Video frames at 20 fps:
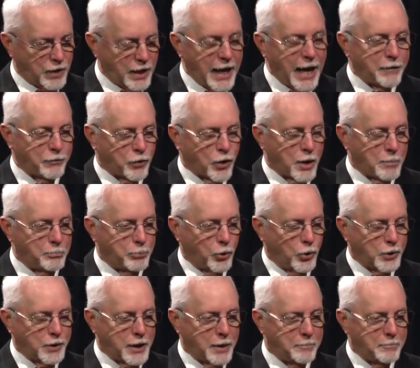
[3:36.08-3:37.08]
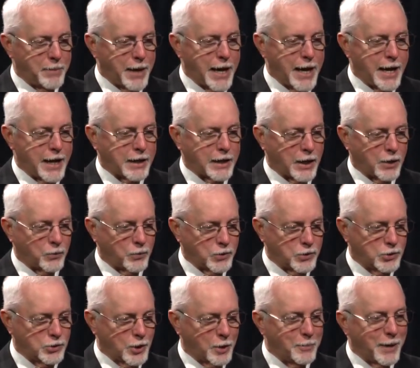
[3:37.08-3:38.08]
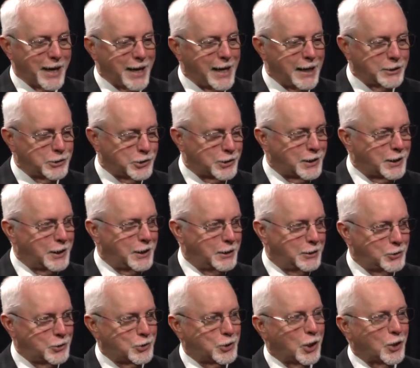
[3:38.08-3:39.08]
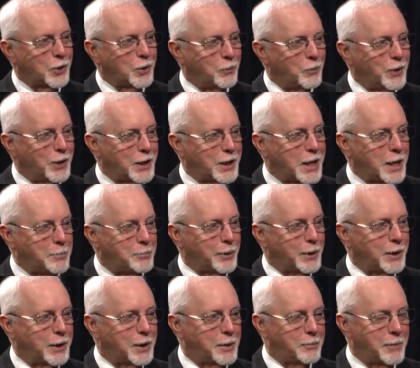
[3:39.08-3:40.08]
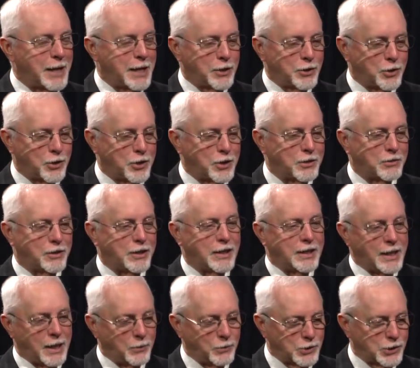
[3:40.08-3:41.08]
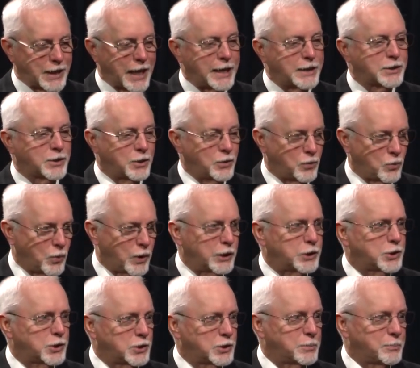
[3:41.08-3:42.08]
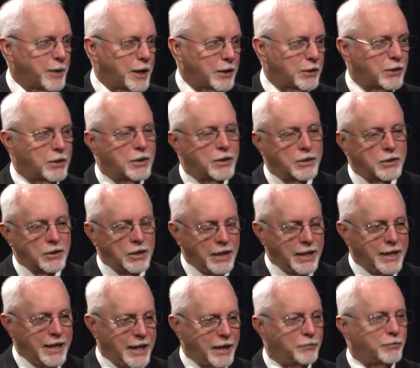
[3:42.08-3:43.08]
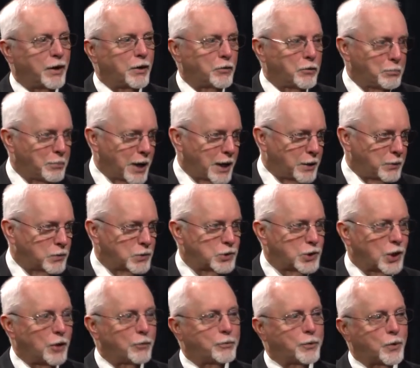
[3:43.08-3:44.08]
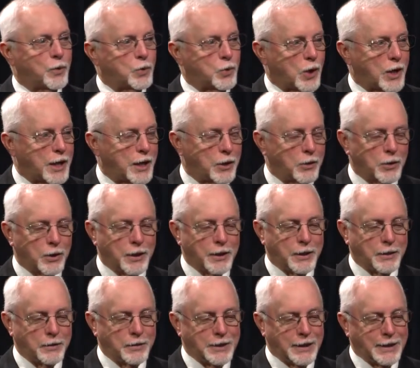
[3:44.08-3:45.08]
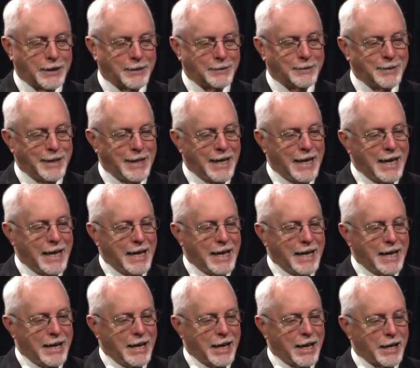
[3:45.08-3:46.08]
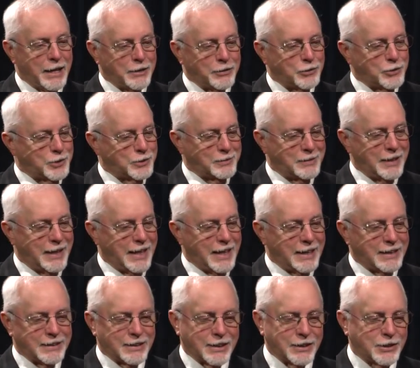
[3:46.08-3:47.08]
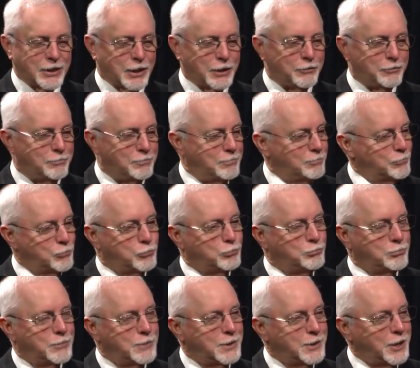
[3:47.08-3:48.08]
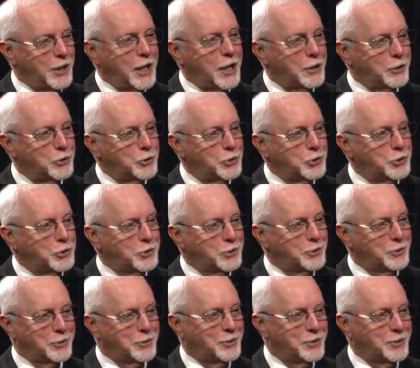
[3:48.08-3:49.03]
after I pulled him back, I was on my hands and knees talking with the company commander. He was asking questions about if everybody was off the trail, and as I said, yes,